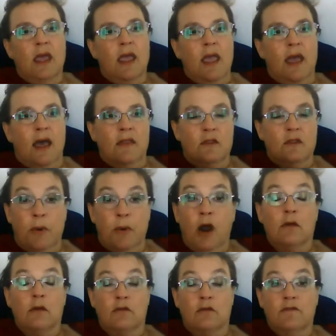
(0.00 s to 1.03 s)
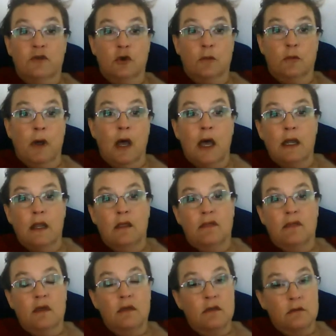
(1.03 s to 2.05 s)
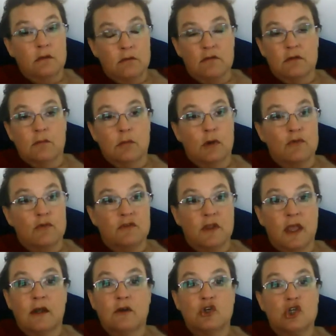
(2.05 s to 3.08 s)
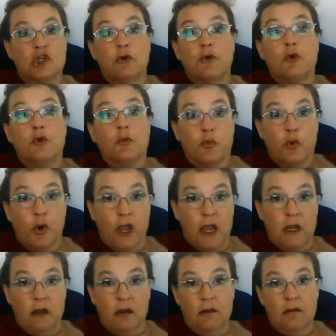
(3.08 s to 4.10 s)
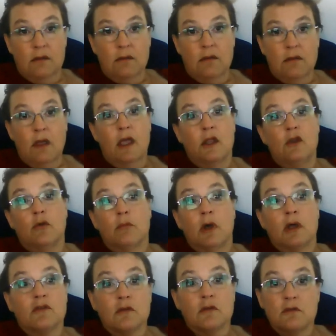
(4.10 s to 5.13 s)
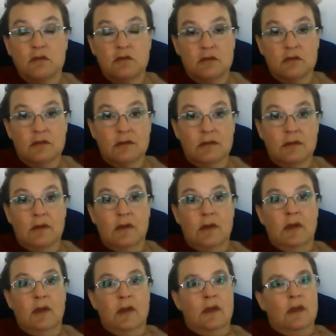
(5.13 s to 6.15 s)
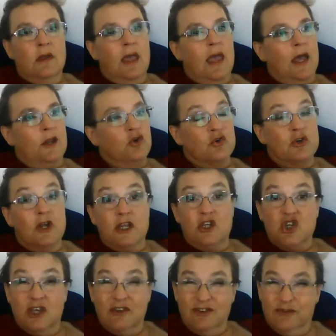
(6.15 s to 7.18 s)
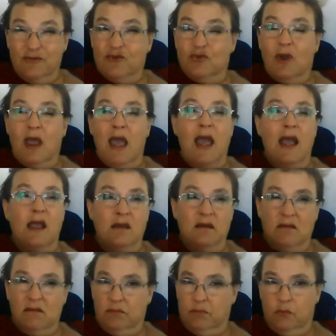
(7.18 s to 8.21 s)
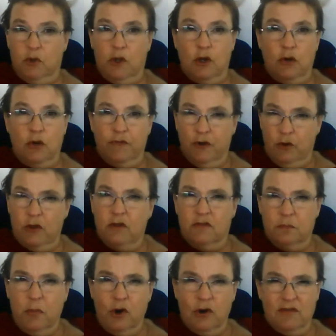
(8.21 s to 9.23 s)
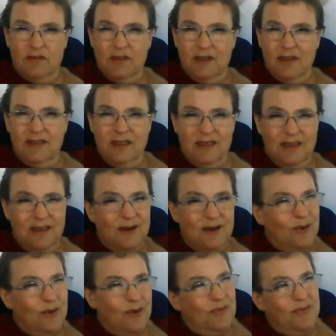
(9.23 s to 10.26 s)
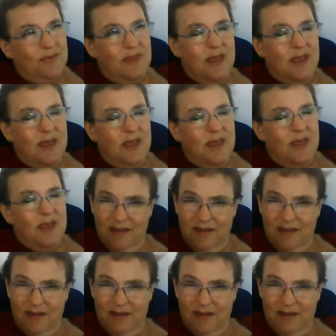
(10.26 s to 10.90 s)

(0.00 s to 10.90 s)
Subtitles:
And the parts of your body that use the most energy are your brain and your muscles and your digestive tract, you know, various parts like that, you know, that